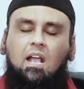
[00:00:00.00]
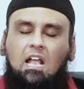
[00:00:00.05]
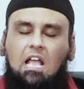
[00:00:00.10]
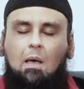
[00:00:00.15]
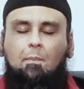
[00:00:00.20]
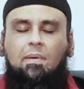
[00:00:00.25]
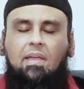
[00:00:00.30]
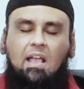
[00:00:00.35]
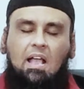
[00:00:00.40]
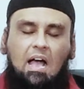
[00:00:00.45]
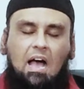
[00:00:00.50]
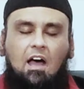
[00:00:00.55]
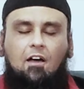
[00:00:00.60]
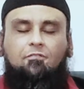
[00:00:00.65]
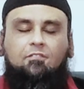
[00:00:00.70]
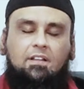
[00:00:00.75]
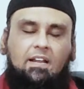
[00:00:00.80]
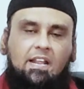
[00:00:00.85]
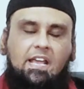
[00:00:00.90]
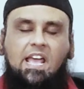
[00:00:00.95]
coming
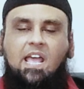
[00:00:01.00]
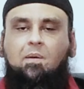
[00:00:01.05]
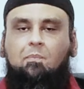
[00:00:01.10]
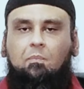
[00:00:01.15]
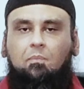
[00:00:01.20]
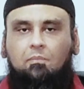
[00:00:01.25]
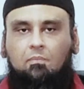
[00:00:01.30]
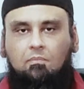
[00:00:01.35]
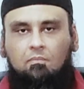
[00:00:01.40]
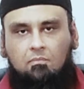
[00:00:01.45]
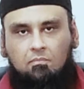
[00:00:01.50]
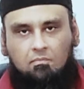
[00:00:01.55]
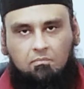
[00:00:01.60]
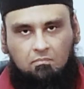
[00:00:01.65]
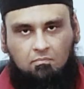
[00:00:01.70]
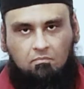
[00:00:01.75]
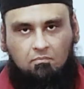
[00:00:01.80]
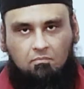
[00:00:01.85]
after him.